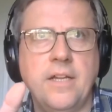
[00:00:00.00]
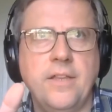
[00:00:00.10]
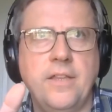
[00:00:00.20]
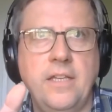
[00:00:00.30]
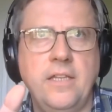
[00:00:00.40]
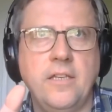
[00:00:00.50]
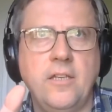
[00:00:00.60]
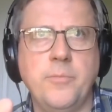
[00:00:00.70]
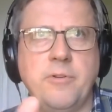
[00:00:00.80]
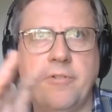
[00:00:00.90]
the
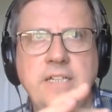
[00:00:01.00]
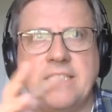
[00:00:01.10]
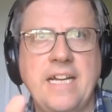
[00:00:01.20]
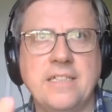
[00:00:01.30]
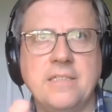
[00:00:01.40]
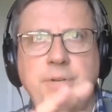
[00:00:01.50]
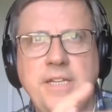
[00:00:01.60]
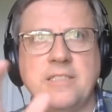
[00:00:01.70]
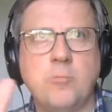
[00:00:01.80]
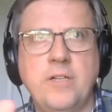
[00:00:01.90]
Human Rights Act
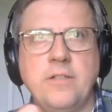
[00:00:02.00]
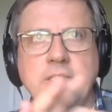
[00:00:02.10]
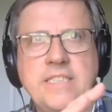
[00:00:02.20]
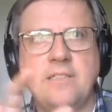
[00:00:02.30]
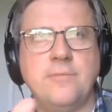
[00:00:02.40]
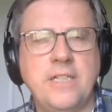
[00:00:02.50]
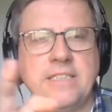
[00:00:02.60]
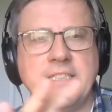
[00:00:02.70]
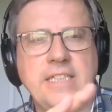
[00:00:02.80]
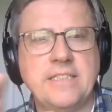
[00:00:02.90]
pits one set of
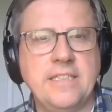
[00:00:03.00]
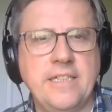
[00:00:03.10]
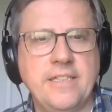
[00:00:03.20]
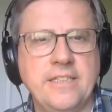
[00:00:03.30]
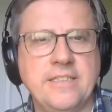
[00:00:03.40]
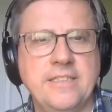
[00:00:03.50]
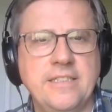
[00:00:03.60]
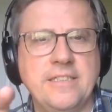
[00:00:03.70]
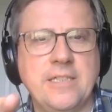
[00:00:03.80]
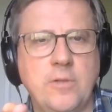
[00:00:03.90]
rights against another, doesn't
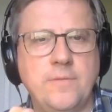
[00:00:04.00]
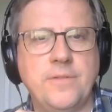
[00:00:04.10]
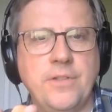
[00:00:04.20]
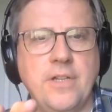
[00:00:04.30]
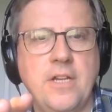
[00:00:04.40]
it? And so often